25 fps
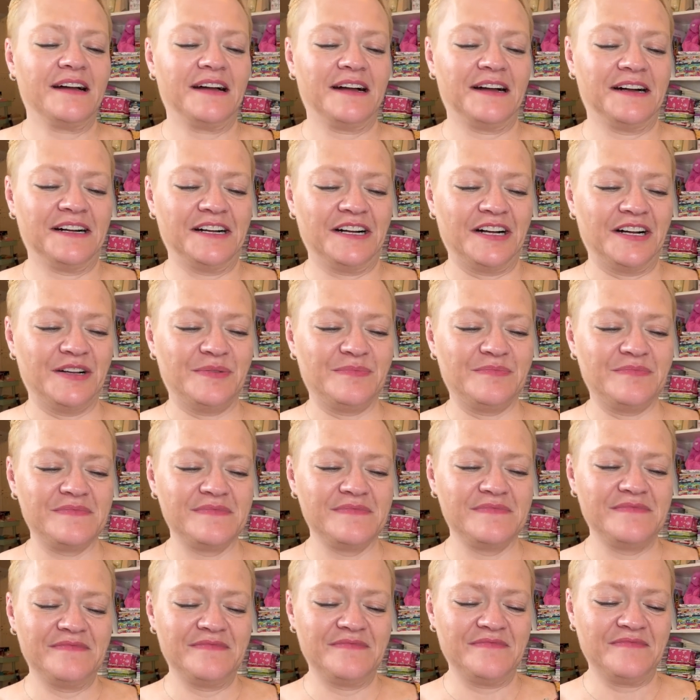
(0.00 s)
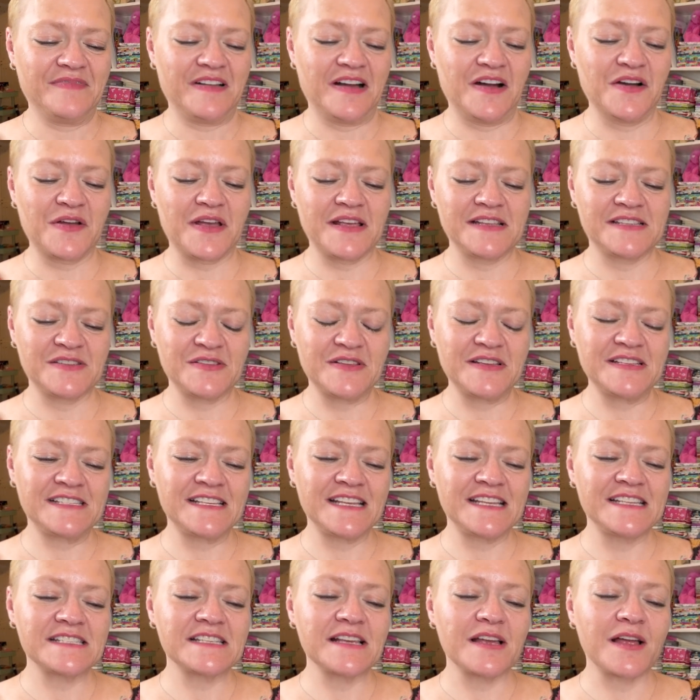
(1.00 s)
Okay, so it
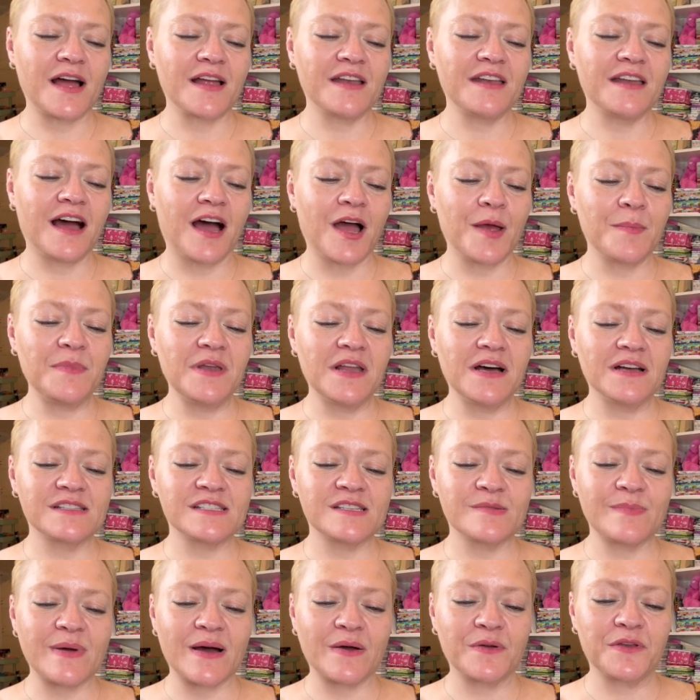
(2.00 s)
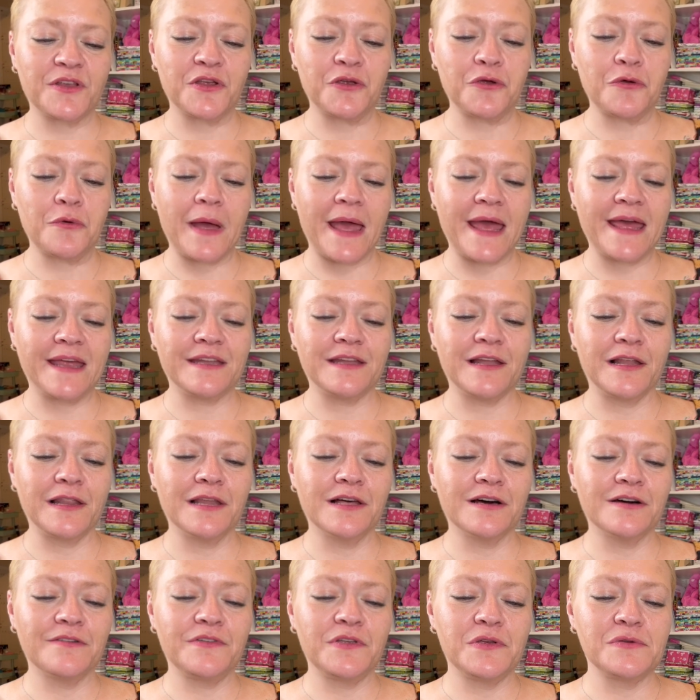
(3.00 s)
says, I'm nuts about you and
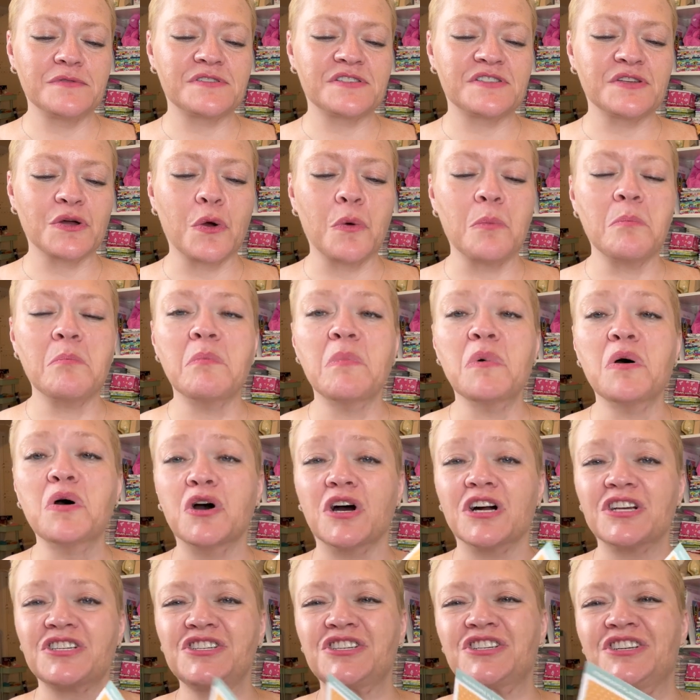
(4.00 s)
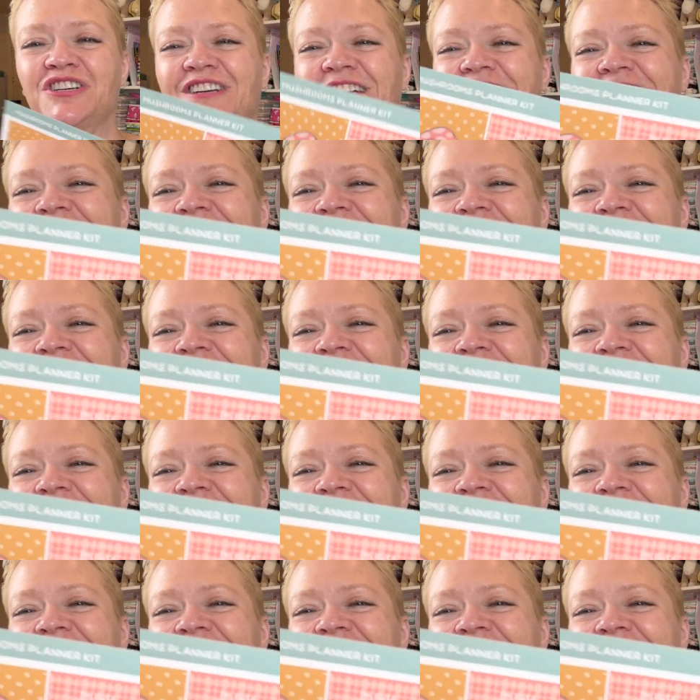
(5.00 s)
love you so mush.